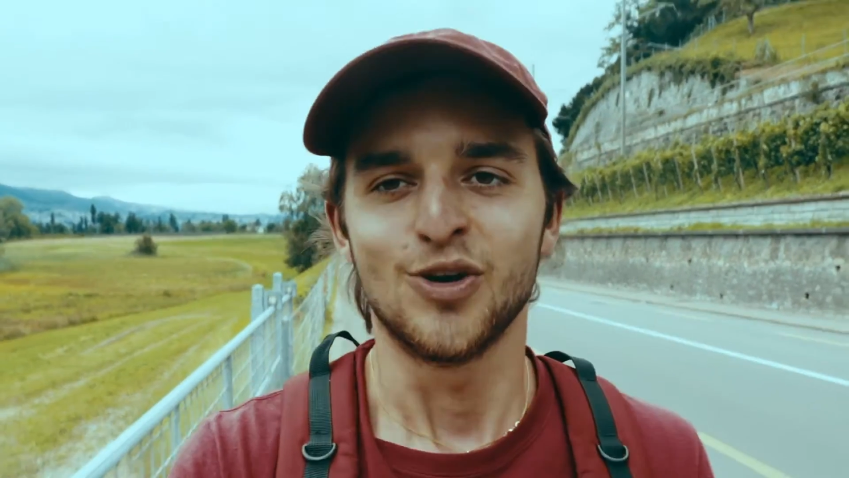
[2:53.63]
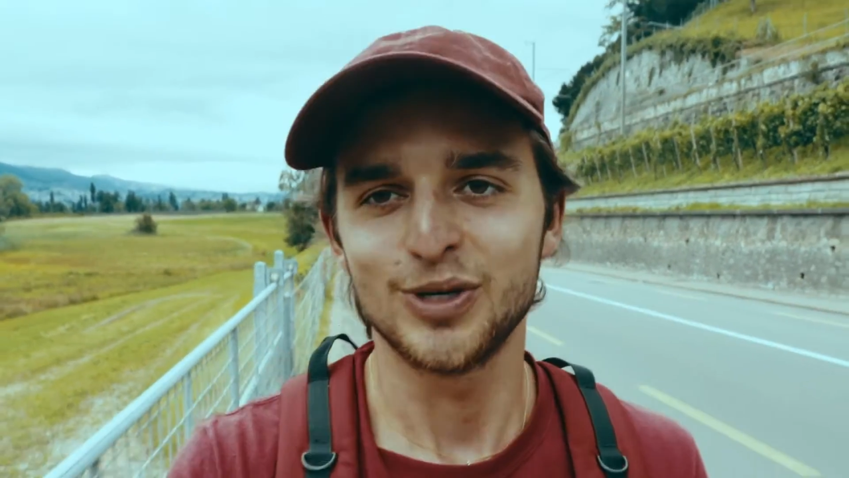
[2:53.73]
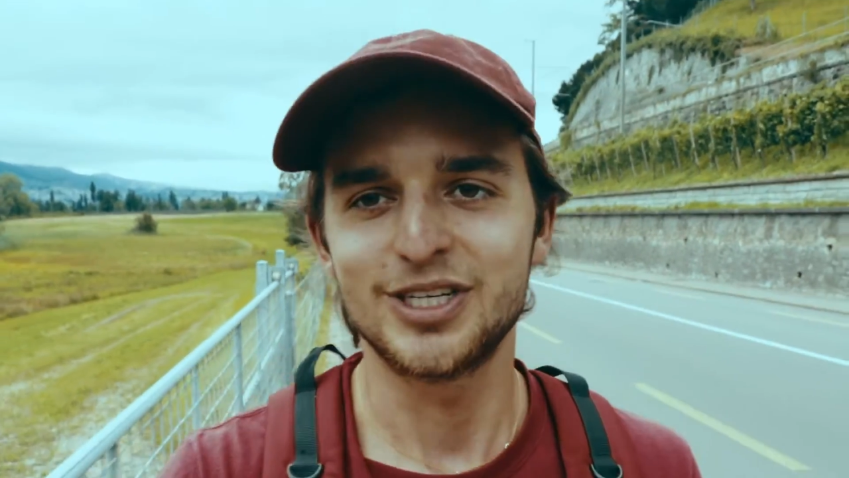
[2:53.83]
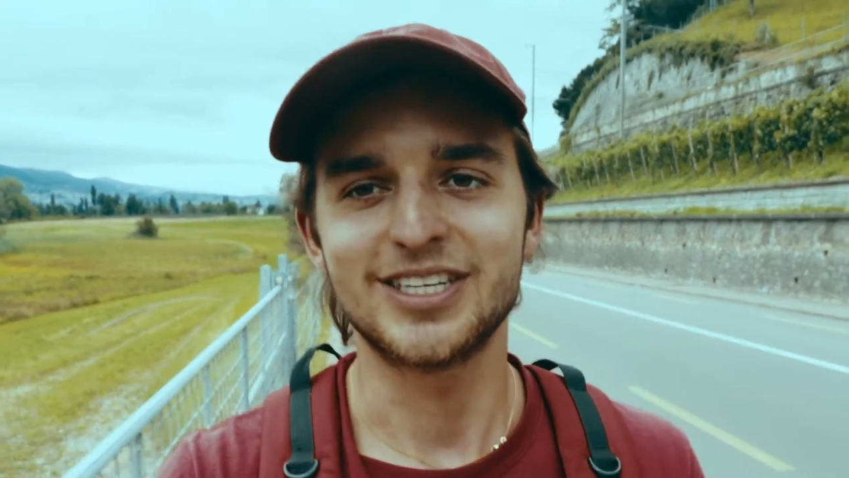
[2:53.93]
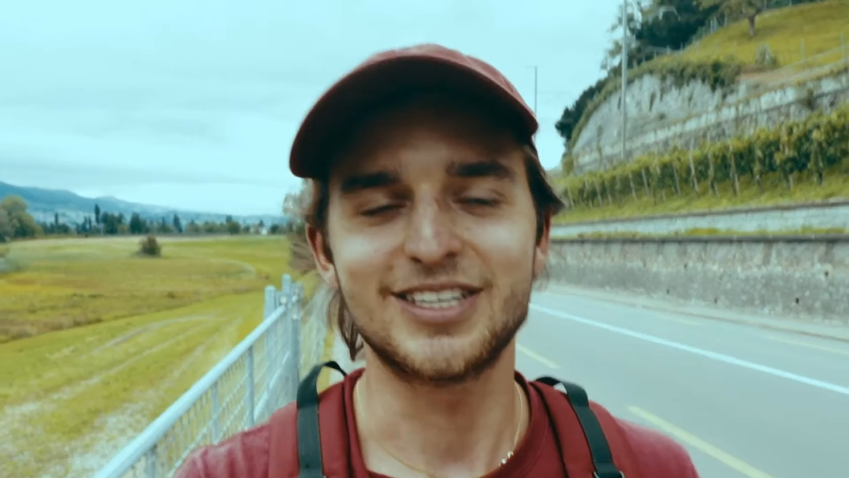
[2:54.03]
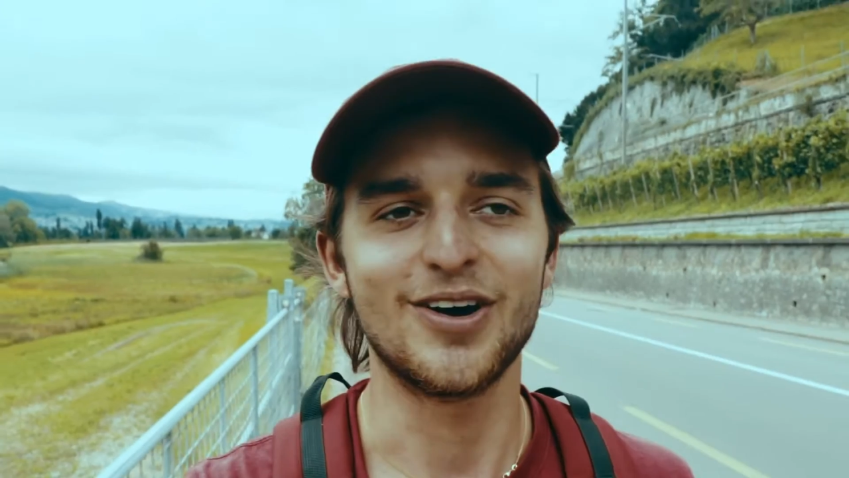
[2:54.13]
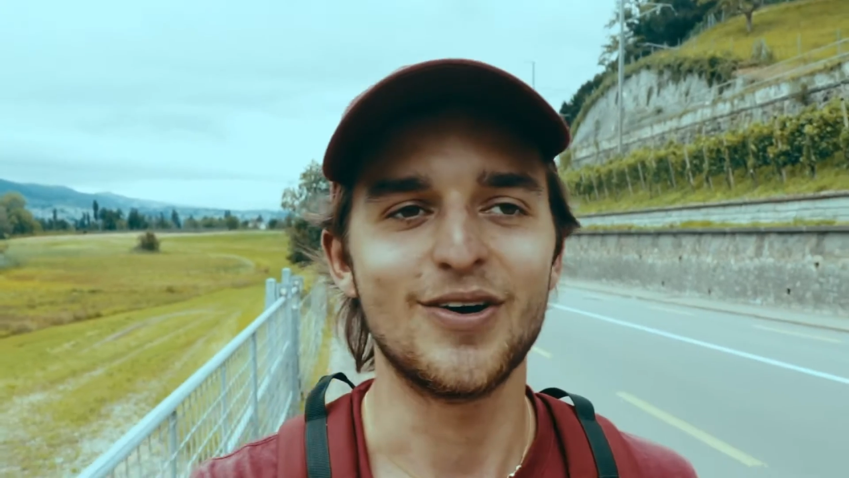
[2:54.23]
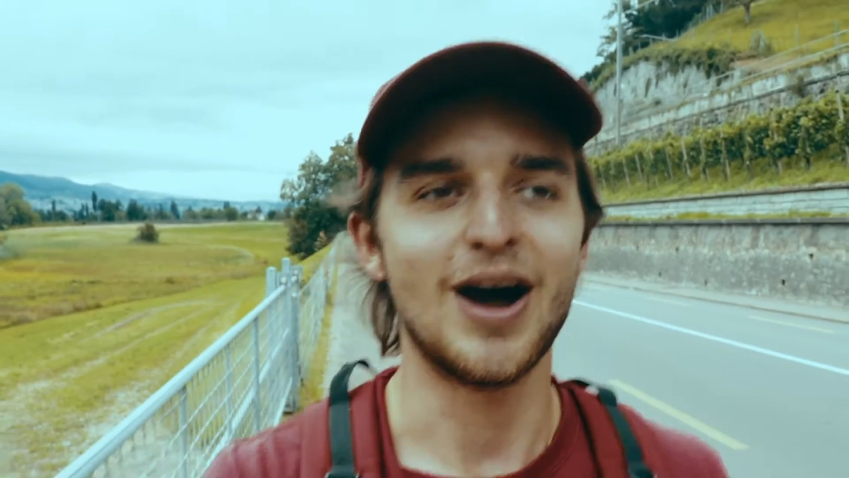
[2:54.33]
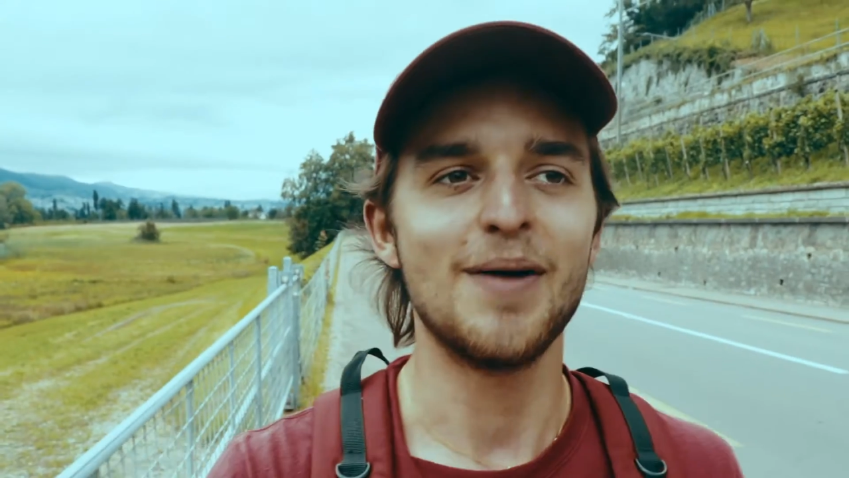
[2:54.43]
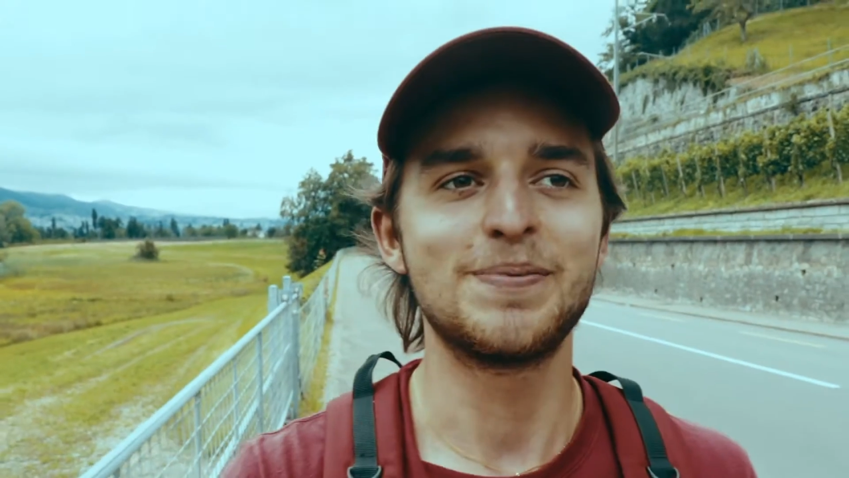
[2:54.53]
would just
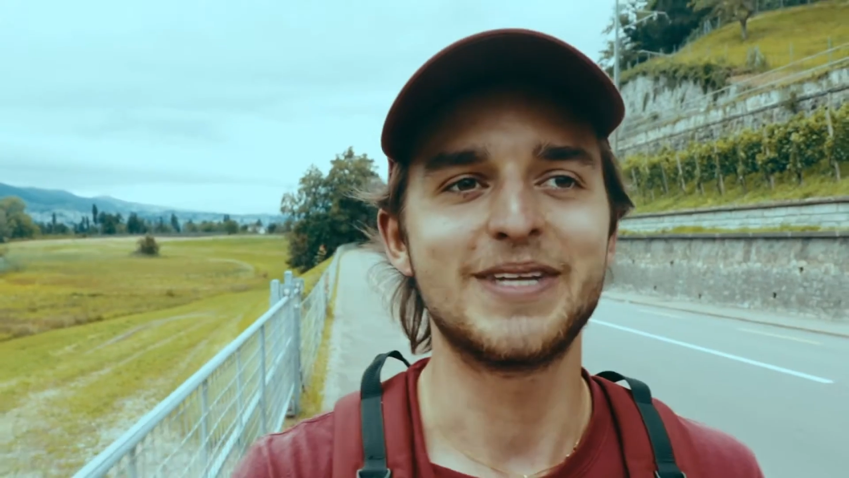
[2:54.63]
go up